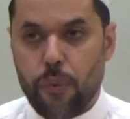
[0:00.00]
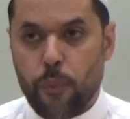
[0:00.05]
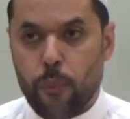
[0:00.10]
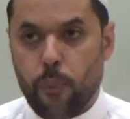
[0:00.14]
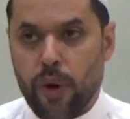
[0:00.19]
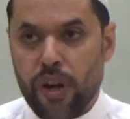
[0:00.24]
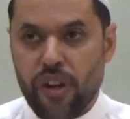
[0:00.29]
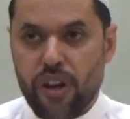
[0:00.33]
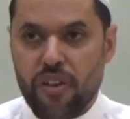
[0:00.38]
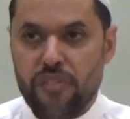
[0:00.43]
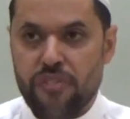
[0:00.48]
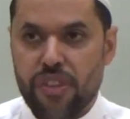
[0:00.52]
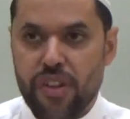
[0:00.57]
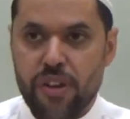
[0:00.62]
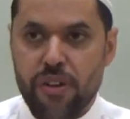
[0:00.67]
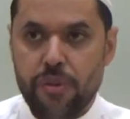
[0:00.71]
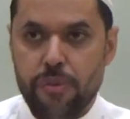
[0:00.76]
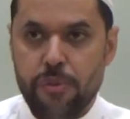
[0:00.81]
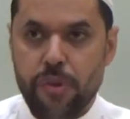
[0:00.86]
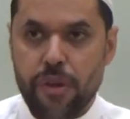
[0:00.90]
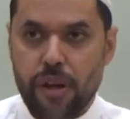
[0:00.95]
One of the
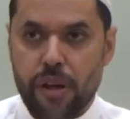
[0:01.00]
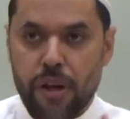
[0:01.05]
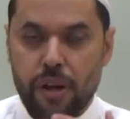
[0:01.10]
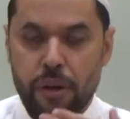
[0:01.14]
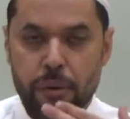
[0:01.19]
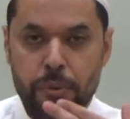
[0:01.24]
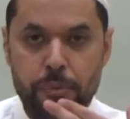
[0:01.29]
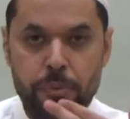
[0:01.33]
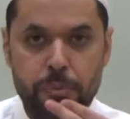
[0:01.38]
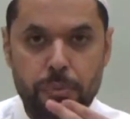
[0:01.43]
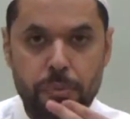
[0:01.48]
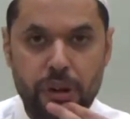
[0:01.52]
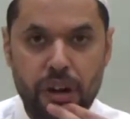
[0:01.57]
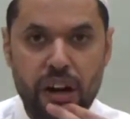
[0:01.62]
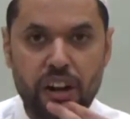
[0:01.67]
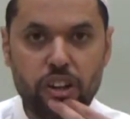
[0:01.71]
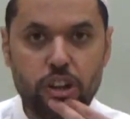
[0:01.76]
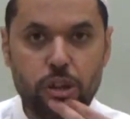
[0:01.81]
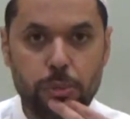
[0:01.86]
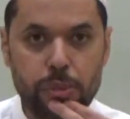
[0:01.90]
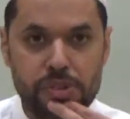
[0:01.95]

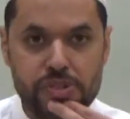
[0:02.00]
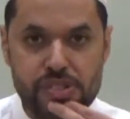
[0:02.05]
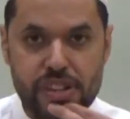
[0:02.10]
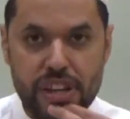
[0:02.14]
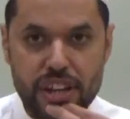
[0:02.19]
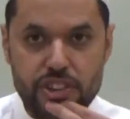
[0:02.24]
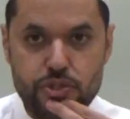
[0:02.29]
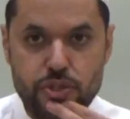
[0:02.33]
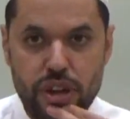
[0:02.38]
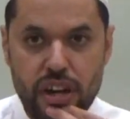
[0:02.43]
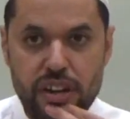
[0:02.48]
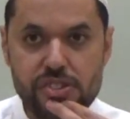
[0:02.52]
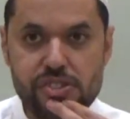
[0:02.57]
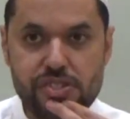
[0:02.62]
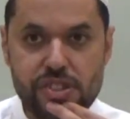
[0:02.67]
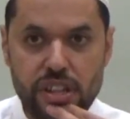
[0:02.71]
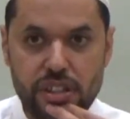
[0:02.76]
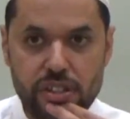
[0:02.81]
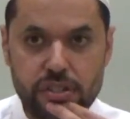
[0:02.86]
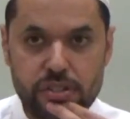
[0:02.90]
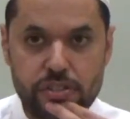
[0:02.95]
arguments actually
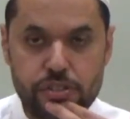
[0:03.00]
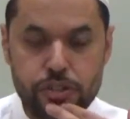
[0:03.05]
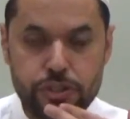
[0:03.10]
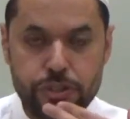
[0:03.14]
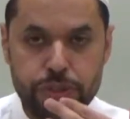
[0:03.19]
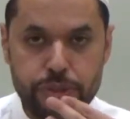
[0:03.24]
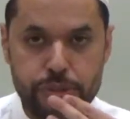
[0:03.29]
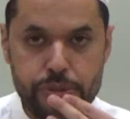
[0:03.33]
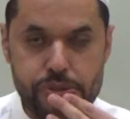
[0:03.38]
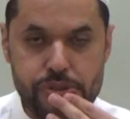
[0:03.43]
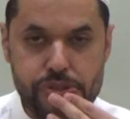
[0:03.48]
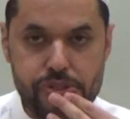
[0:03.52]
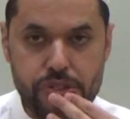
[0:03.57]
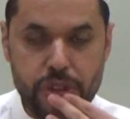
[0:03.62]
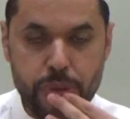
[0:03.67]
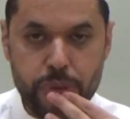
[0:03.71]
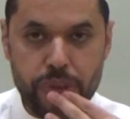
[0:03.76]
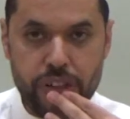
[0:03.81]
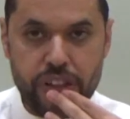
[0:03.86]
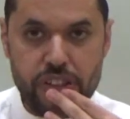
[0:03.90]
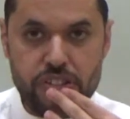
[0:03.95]
Aristotle used
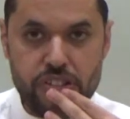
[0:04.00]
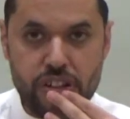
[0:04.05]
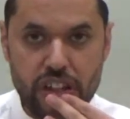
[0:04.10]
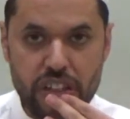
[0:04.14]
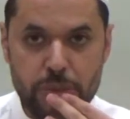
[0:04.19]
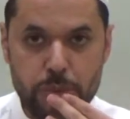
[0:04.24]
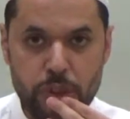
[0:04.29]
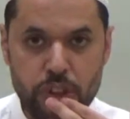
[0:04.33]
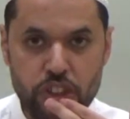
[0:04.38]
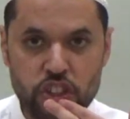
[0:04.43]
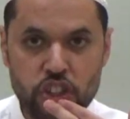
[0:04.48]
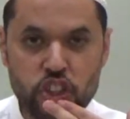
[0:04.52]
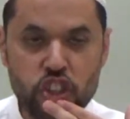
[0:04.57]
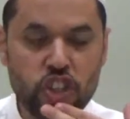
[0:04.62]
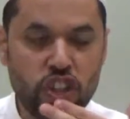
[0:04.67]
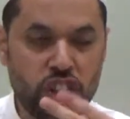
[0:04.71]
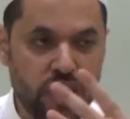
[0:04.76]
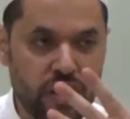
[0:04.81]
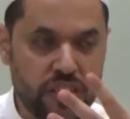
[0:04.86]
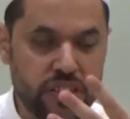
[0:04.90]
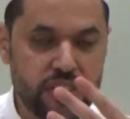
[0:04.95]
when he talked about
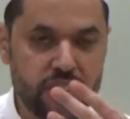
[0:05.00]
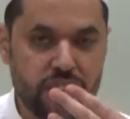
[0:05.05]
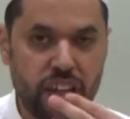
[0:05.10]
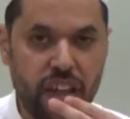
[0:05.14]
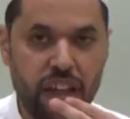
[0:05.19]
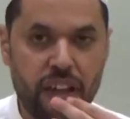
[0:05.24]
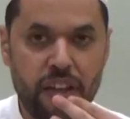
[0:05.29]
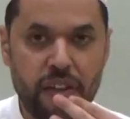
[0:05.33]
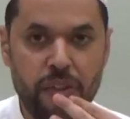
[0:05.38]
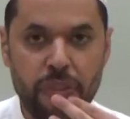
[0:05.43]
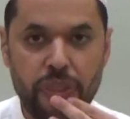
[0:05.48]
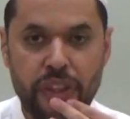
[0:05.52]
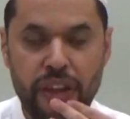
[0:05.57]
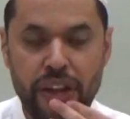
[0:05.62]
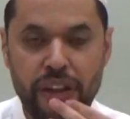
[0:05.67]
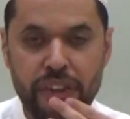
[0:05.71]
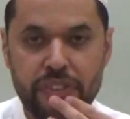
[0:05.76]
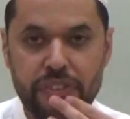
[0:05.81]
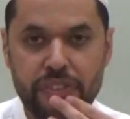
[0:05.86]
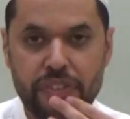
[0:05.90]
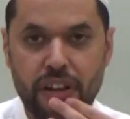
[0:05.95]
God,
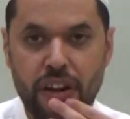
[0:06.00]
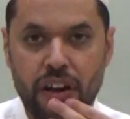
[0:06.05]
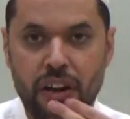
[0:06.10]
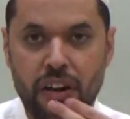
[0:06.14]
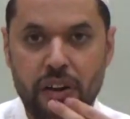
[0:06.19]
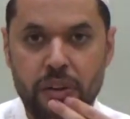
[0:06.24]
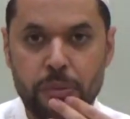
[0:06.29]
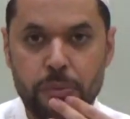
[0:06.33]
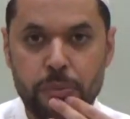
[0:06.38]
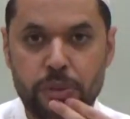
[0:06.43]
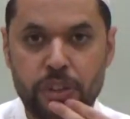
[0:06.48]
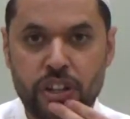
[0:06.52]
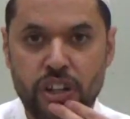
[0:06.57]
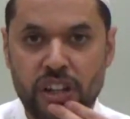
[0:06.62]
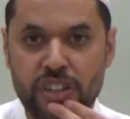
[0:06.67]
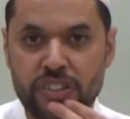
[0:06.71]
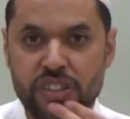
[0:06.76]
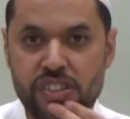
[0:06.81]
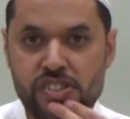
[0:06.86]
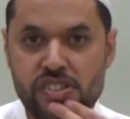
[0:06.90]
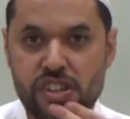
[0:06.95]
that
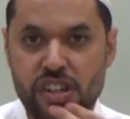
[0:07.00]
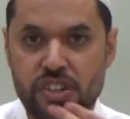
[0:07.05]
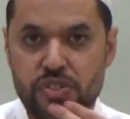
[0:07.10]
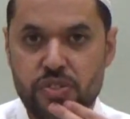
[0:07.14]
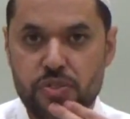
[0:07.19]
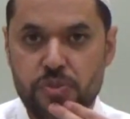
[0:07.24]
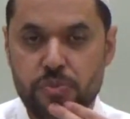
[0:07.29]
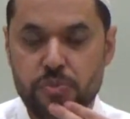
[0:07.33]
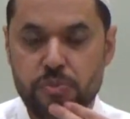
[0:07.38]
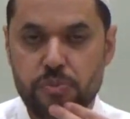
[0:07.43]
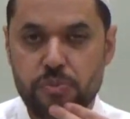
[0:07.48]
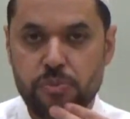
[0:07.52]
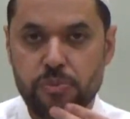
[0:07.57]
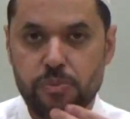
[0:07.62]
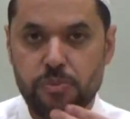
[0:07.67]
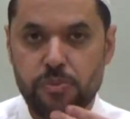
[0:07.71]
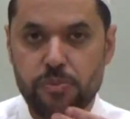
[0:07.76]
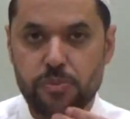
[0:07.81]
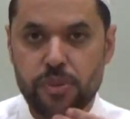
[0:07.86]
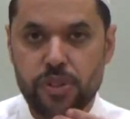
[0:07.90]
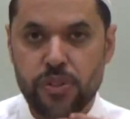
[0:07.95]
God does not
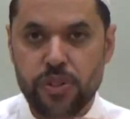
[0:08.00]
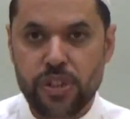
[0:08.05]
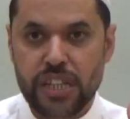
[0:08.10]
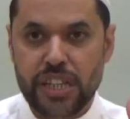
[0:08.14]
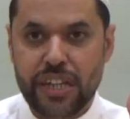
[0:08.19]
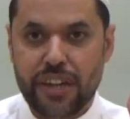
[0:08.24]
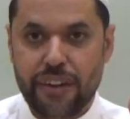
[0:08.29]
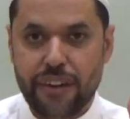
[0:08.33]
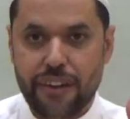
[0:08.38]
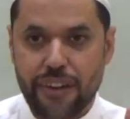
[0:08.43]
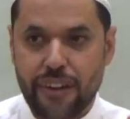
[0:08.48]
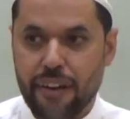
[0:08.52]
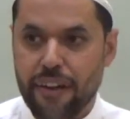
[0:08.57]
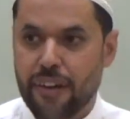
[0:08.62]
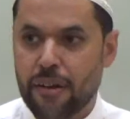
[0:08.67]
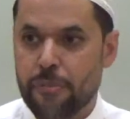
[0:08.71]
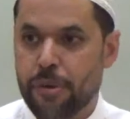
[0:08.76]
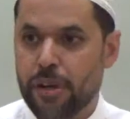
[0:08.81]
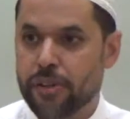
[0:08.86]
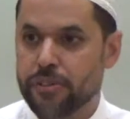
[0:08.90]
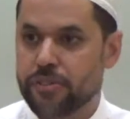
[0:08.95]
really care
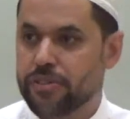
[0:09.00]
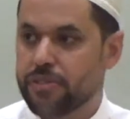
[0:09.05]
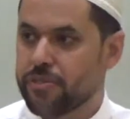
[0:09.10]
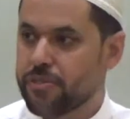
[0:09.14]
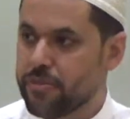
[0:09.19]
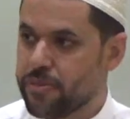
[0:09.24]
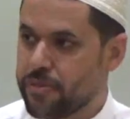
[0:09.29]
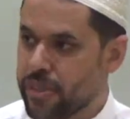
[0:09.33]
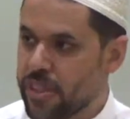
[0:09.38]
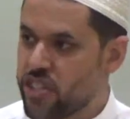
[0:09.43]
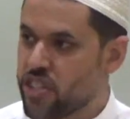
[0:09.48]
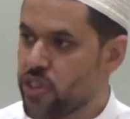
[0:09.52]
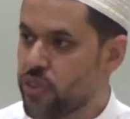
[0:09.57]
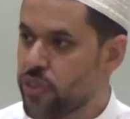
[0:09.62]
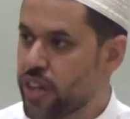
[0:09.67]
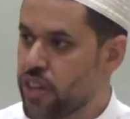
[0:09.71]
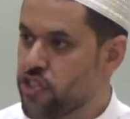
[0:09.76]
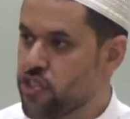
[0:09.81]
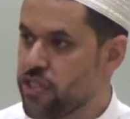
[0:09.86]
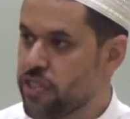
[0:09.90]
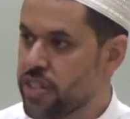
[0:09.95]
about his creation.